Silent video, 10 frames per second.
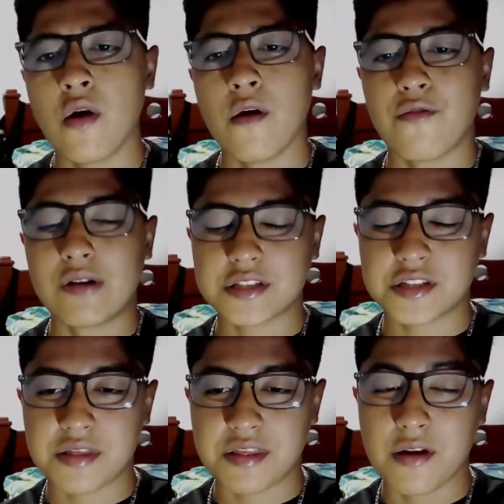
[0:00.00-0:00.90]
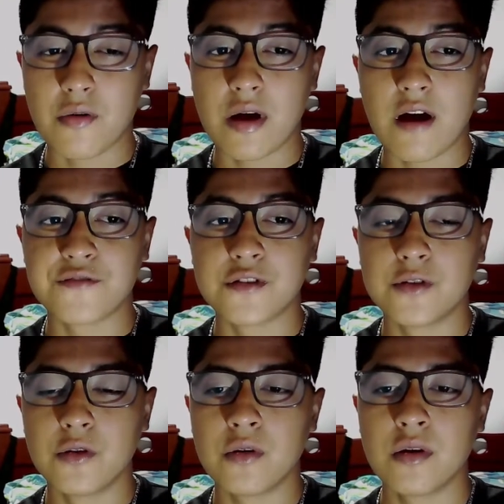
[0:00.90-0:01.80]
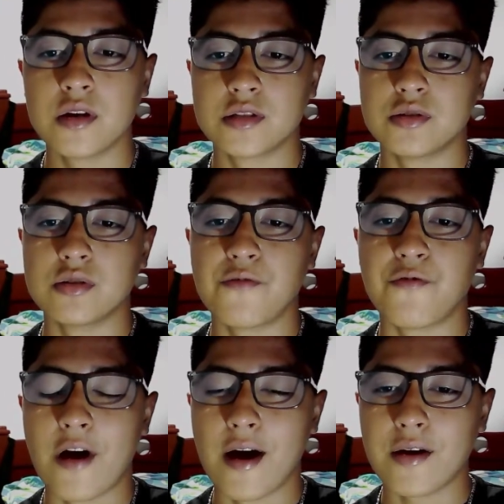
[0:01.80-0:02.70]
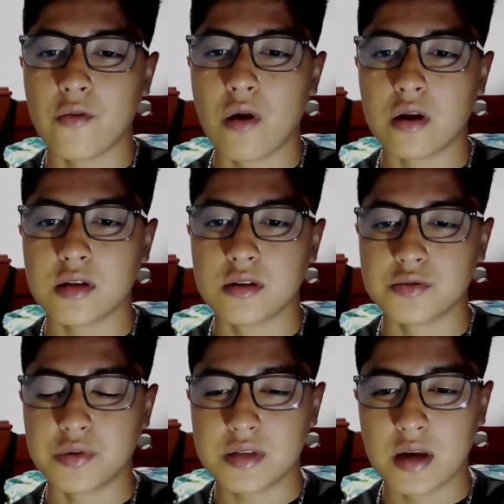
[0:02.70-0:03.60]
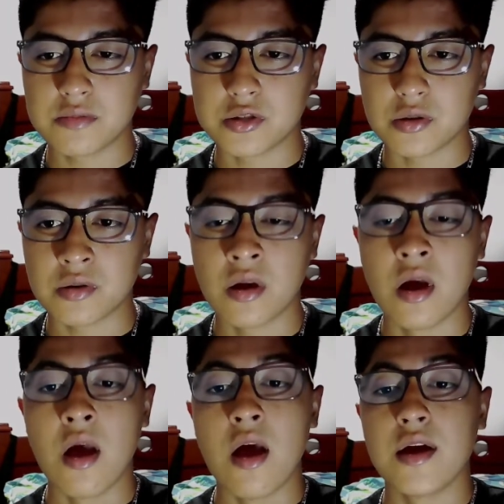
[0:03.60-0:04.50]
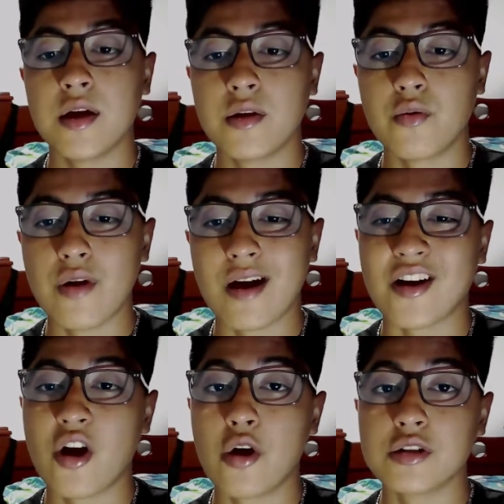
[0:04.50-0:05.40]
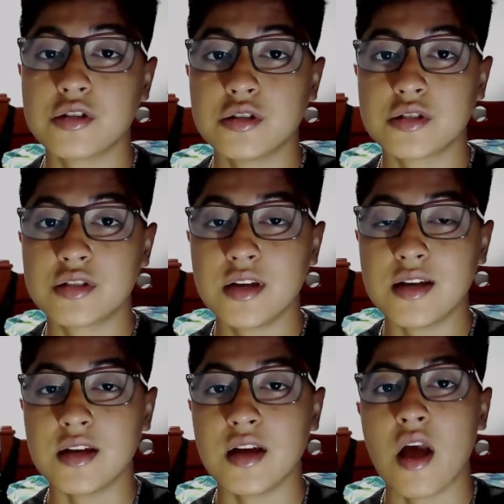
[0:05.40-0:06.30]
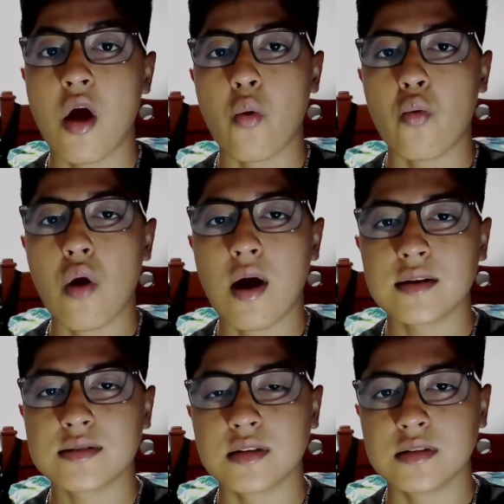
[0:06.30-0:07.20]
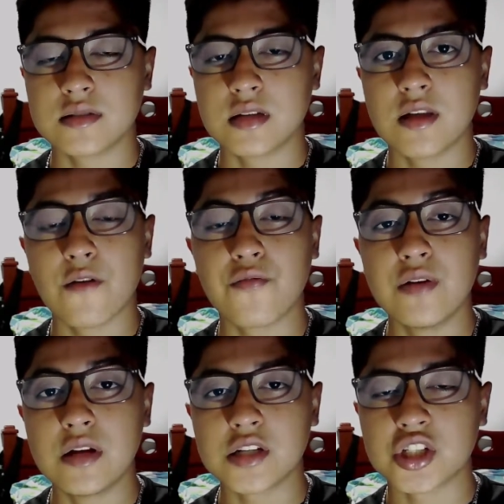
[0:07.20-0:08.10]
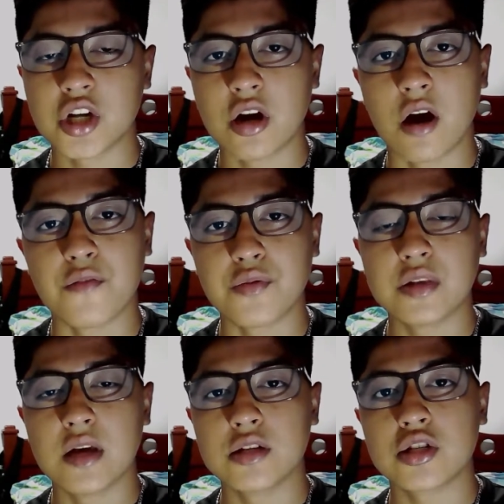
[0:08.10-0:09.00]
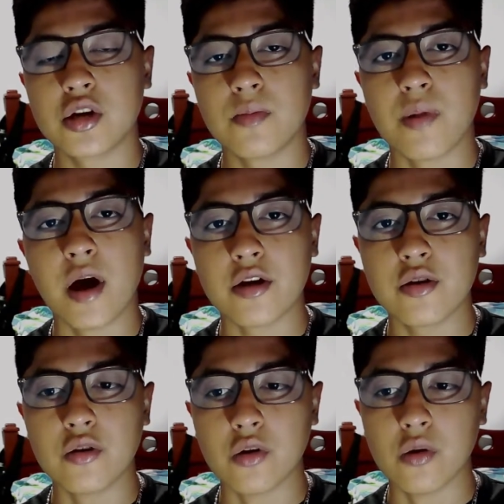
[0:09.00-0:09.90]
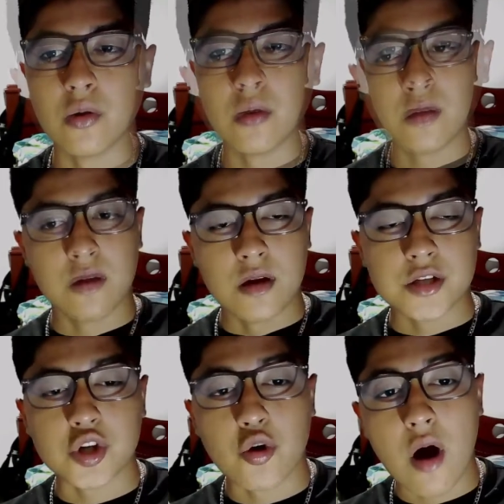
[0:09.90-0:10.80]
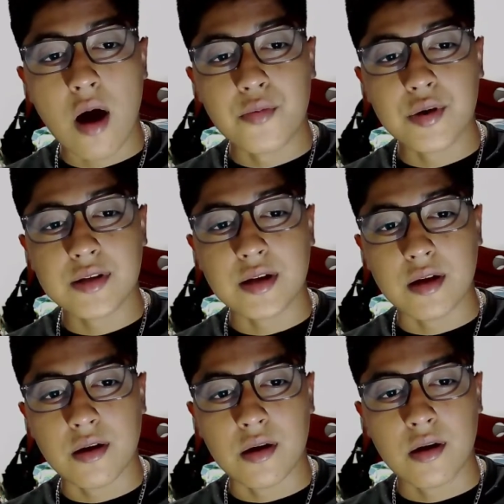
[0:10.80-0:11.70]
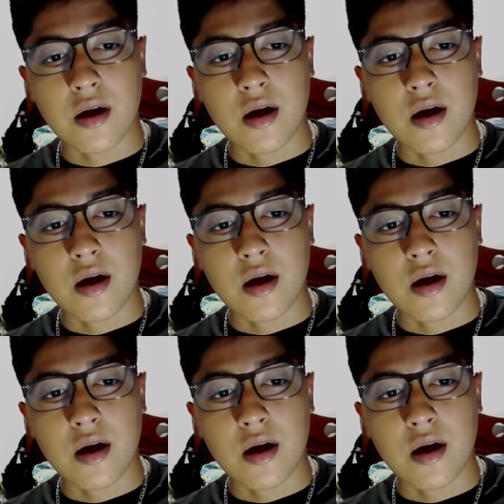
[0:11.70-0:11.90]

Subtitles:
first thing we have to do is to define what is redemption. Here we are going to see what is the definition of redemption by Google. So I'm reading here.